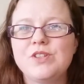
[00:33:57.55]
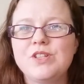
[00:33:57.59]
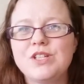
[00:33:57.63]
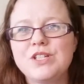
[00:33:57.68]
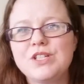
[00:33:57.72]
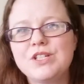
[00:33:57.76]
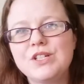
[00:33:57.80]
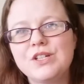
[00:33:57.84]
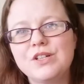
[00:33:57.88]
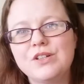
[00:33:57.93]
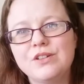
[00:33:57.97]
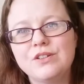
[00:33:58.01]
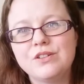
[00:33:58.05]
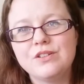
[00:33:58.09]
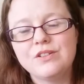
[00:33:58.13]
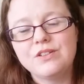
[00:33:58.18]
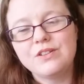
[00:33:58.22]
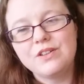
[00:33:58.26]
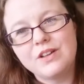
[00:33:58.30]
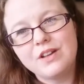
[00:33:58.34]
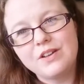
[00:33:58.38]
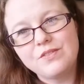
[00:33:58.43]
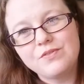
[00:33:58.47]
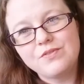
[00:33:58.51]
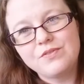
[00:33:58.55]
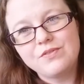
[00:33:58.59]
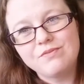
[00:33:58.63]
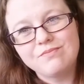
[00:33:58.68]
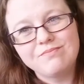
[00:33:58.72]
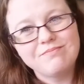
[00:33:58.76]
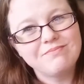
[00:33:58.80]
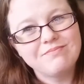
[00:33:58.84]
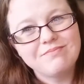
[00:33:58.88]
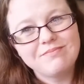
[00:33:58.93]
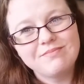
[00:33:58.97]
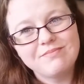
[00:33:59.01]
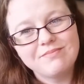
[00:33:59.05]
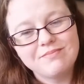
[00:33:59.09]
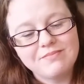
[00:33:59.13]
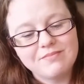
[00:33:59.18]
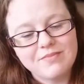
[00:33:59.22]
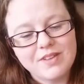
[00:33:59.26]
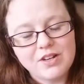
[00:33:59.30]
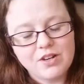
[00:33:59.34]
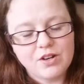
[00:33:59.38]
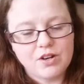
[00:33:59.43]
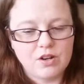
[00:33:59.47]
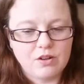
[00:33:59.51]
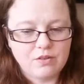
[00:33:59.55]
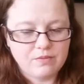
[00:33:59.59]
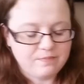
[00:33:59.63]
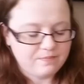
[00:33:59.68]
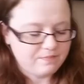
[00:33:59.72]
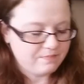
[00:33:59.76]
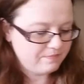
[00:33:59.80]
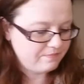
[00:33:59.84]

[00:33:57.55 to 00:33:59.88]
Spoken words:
still, I don't know.